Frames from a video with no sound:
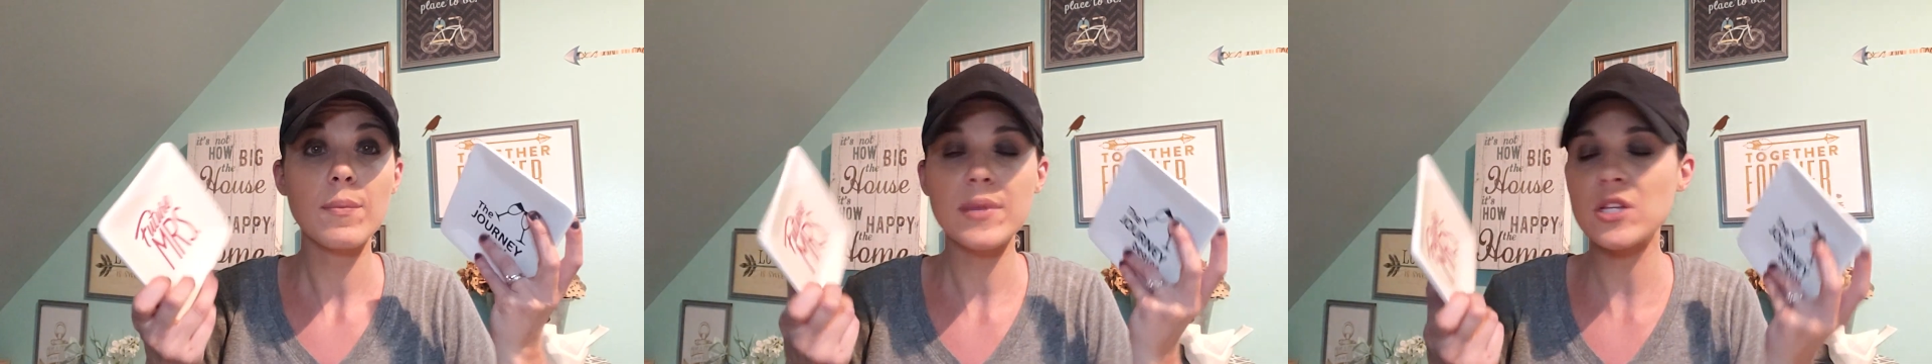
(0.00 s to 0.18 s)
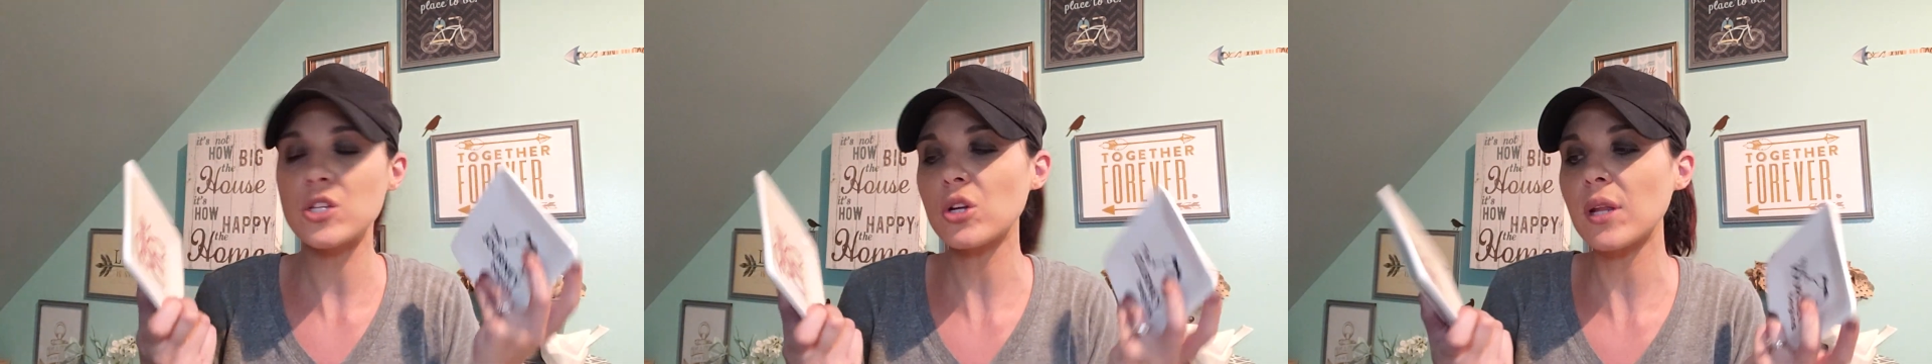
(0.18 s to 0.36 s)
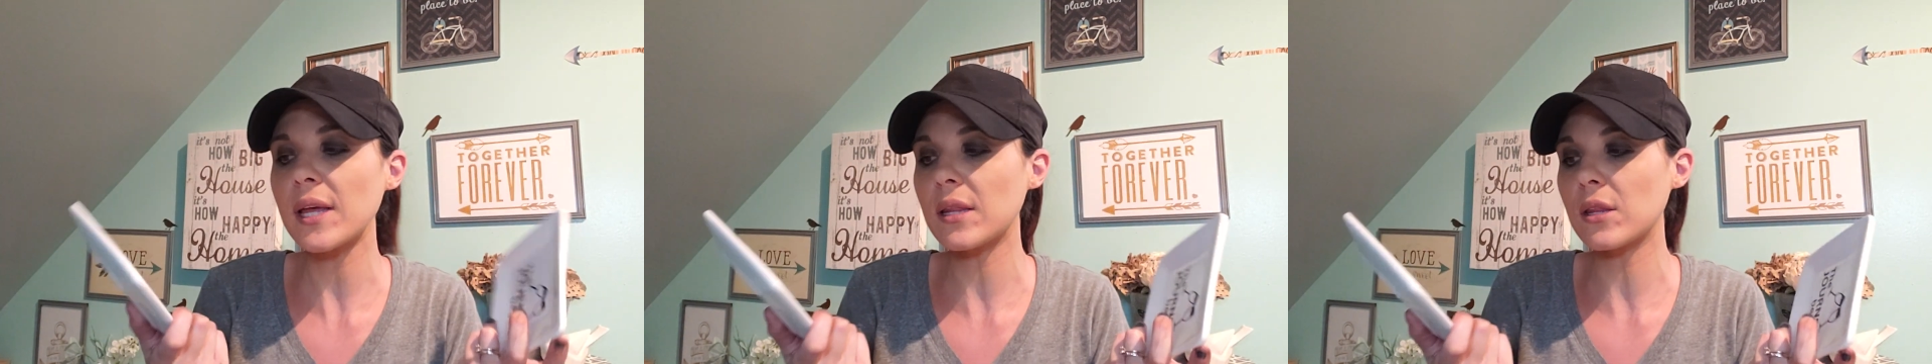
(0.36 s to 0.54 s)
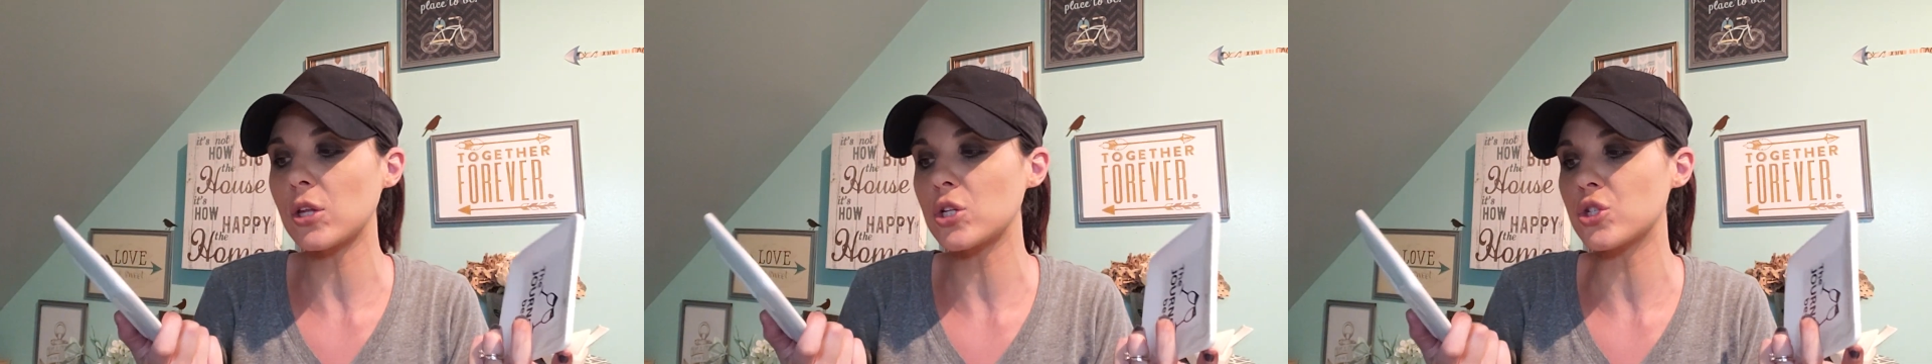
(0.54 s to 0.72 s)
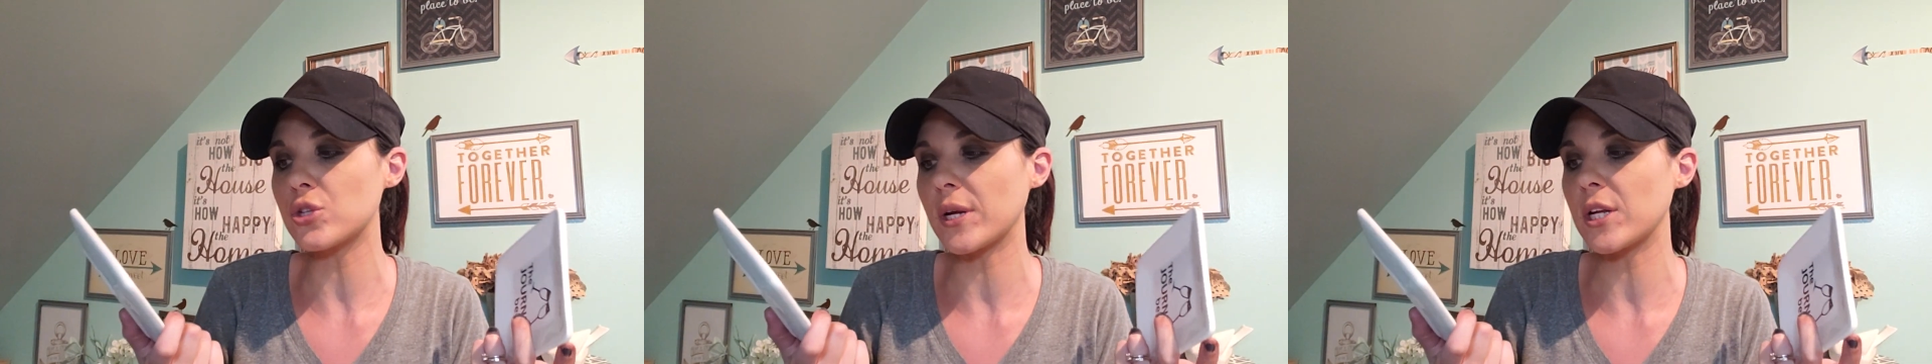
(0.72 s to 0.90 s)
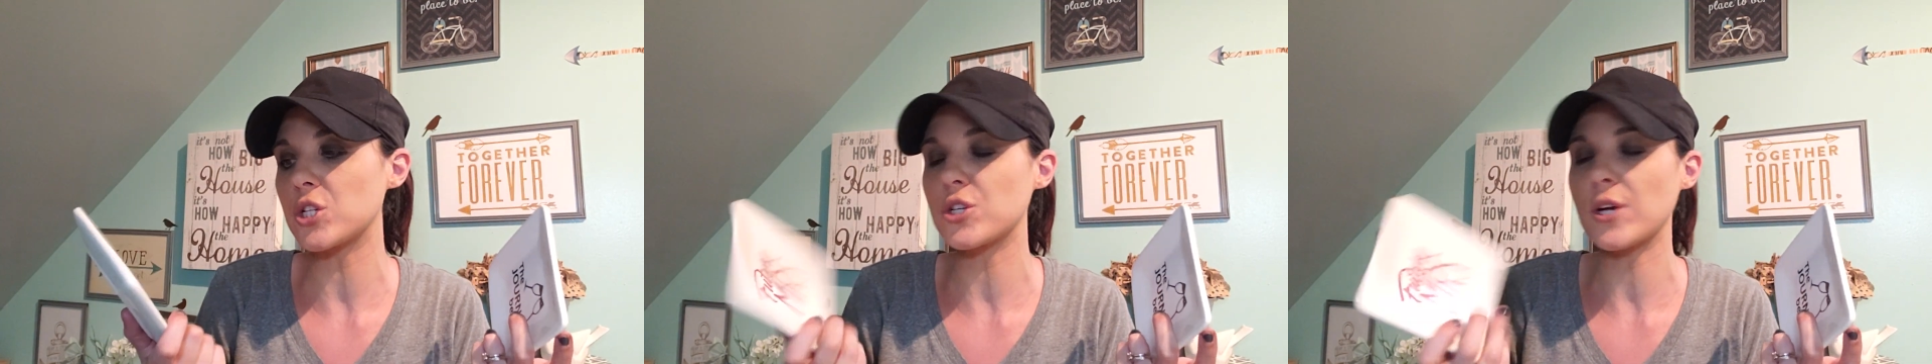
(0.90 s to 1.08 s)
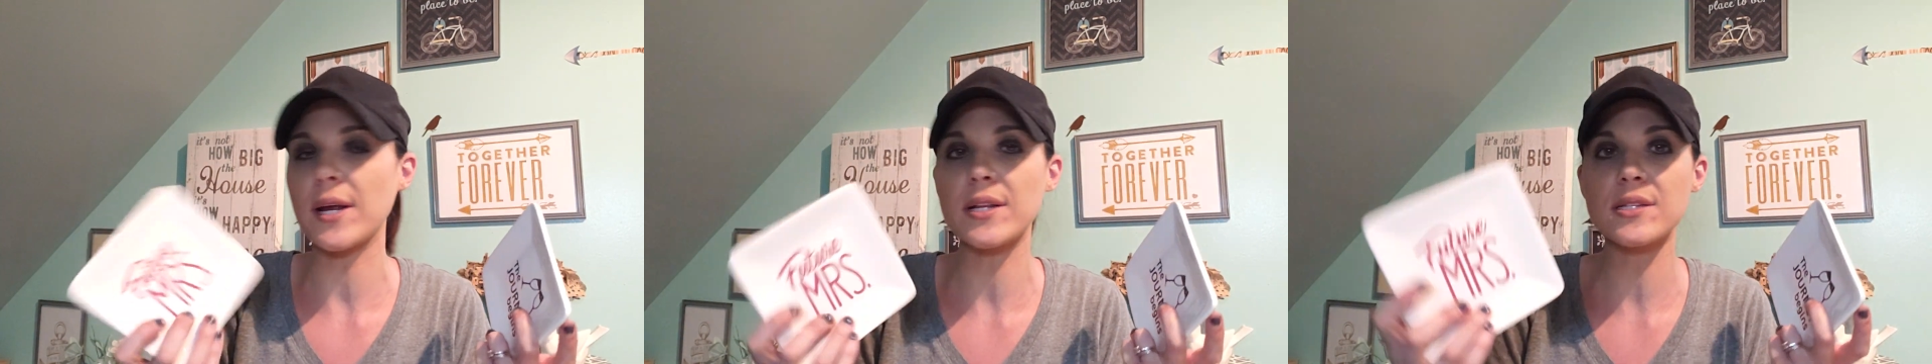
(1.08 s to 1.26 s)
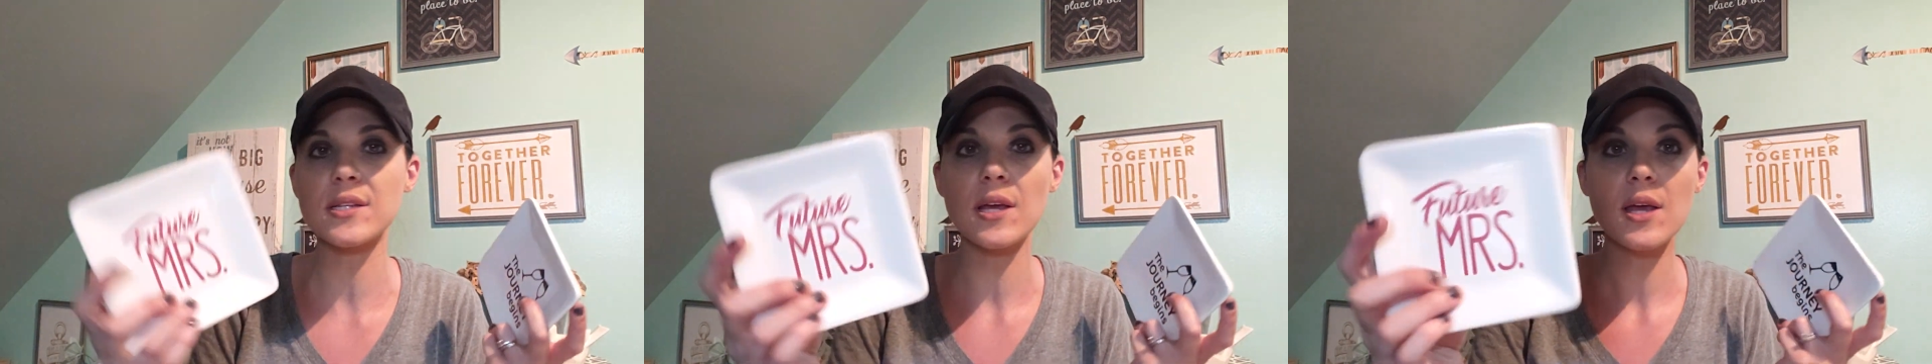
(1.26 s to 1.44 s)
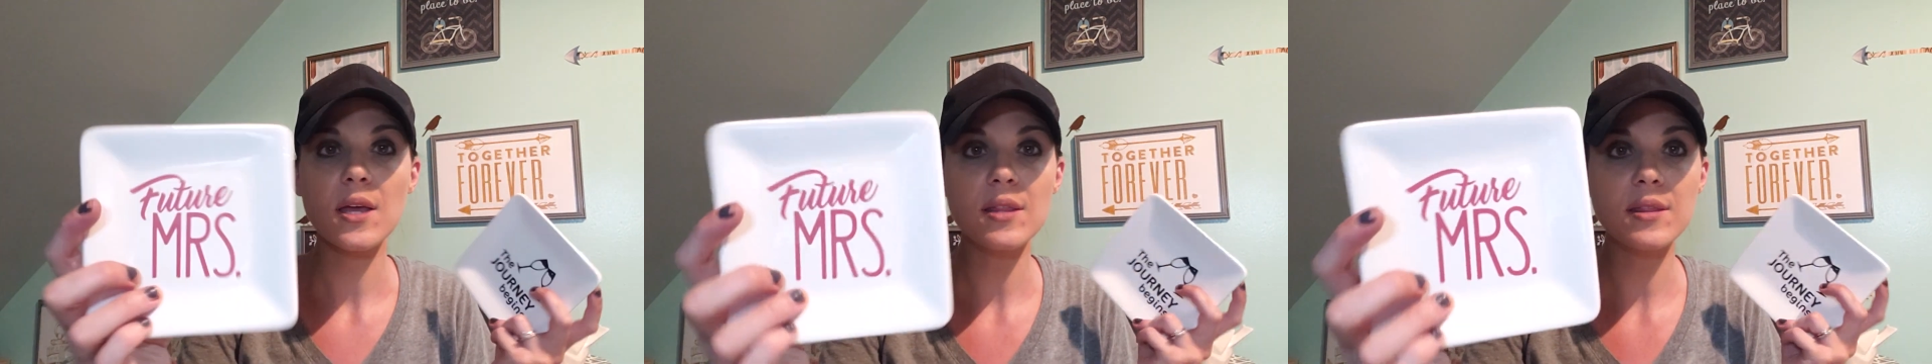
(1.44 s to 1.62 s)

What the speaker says: These are like little trinket trays.